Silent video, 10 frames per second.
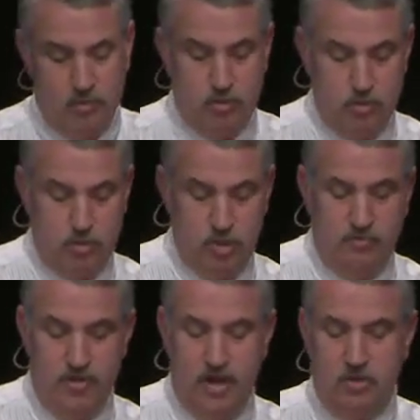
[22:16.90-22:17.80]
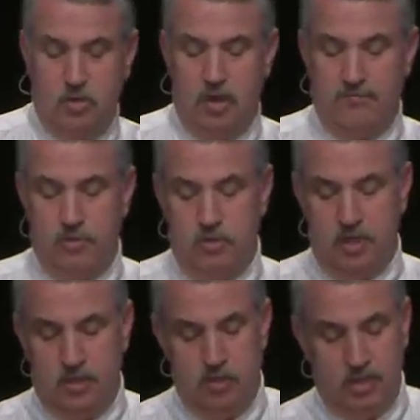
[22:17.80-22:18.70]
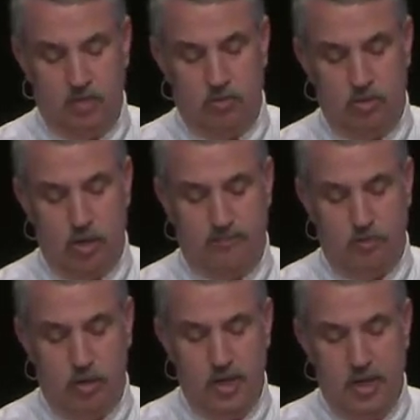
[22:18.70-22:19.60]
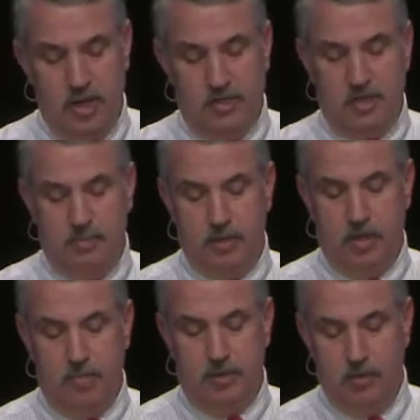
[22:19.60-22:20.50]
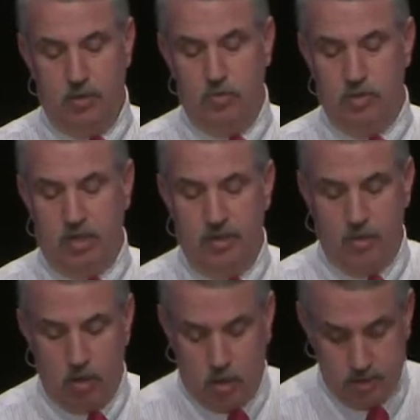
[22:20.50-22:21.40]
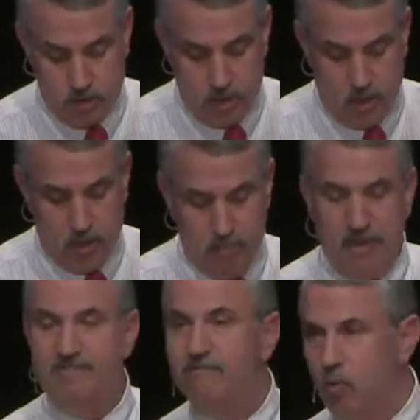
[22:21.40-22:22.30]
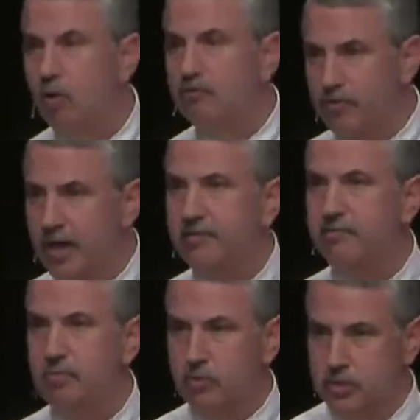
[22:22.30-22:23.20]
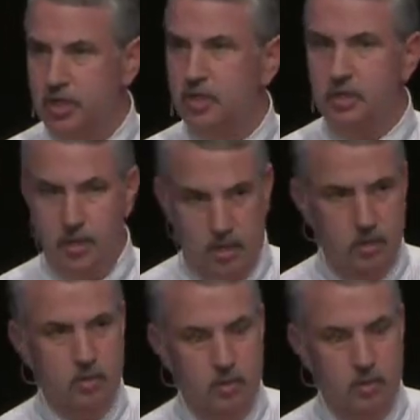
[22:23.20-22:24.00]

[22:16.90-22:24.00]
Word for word: Juice's chief financial officer said the scheduling software has helped the company reduce labor costs by 4 or 5% a year.